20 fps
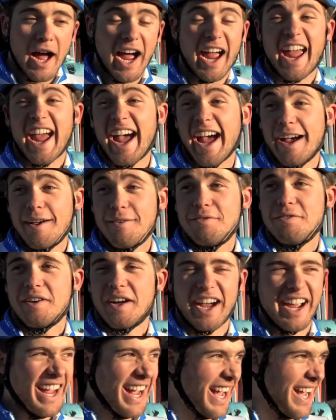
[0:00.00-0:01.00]
I
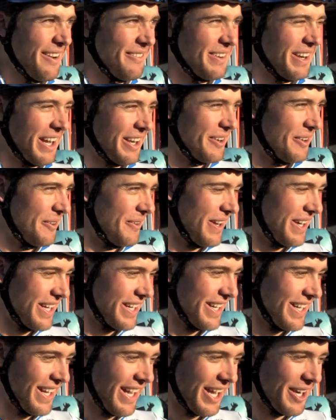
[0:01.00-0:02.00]
have, and I
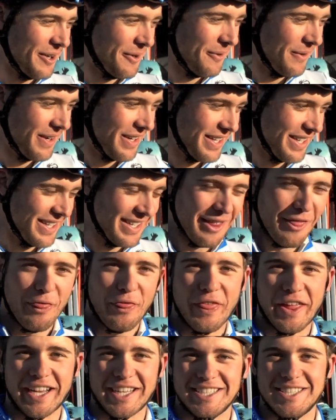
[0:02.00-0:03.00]
don't want to
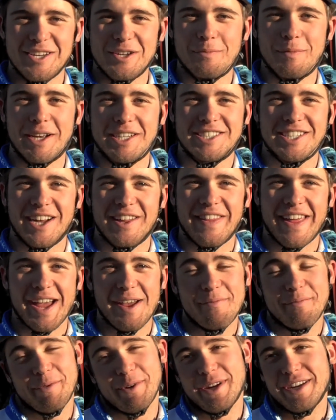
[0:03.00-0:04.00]
think too much on
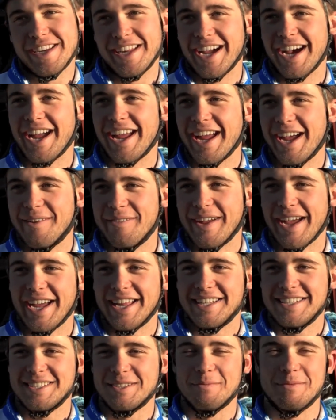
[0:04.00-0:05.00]
that. But yeah, I have
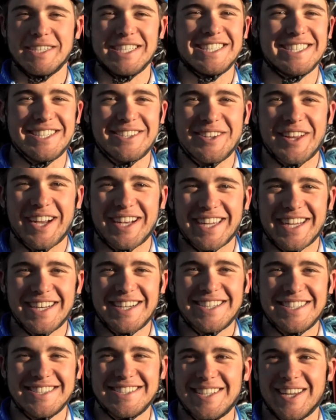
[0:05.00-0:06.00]
had some decent luck
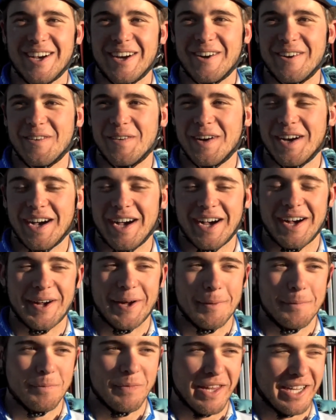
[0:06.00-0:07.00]
here. So
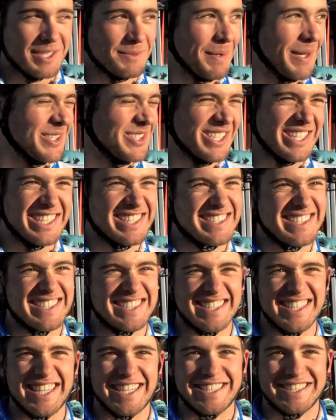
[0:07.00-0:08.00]
especially because it's
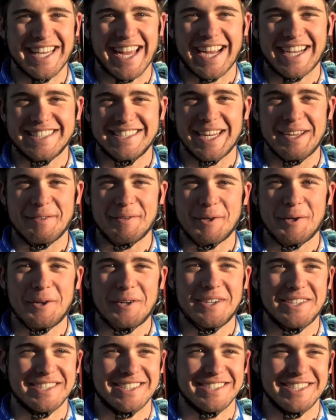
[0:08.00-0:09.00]
the exact same
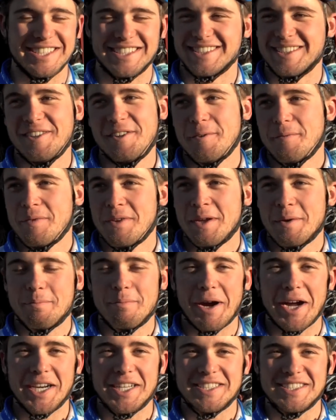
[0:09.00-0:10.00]
course, just
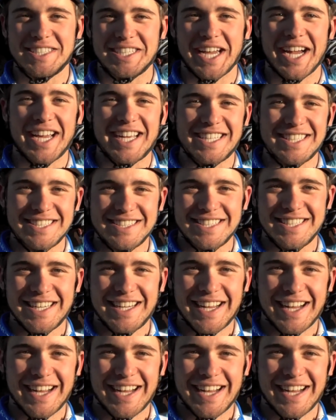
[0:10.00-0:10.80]
minus the ice.